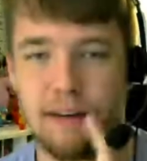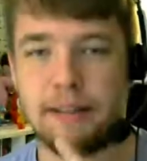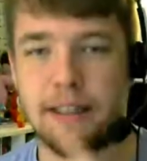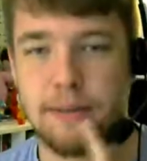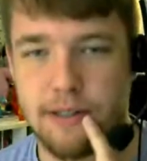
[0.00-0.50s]
but
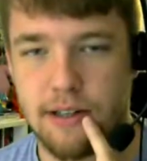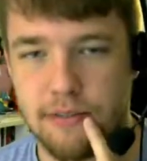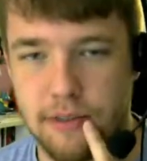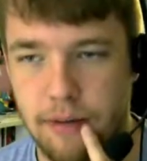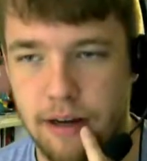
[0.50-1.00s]
they're supposed to go from
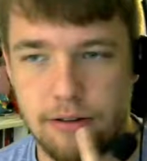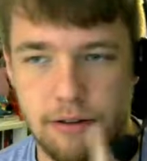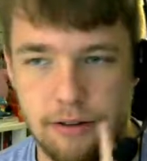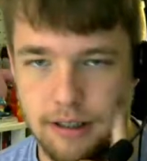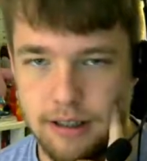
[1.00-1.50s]
the bottom
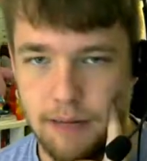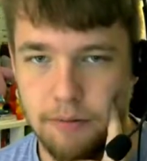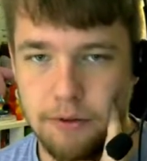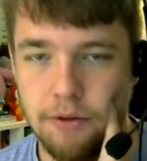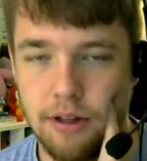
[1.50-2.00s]
tooth to the top
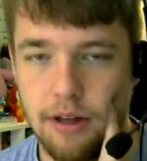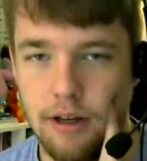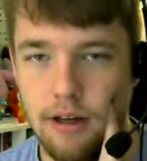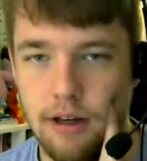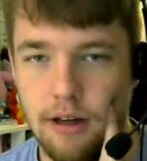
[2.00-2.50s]
tooth
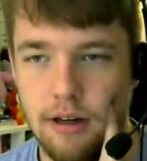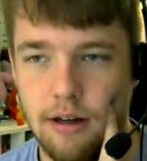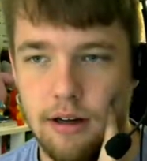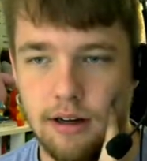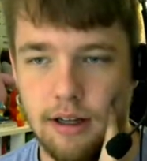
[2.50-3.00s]

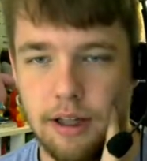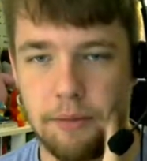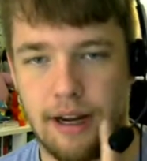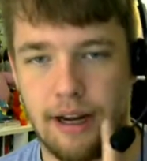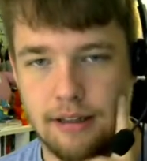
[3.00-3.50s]
in the
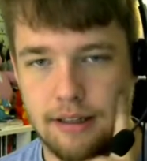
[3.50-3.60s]
back.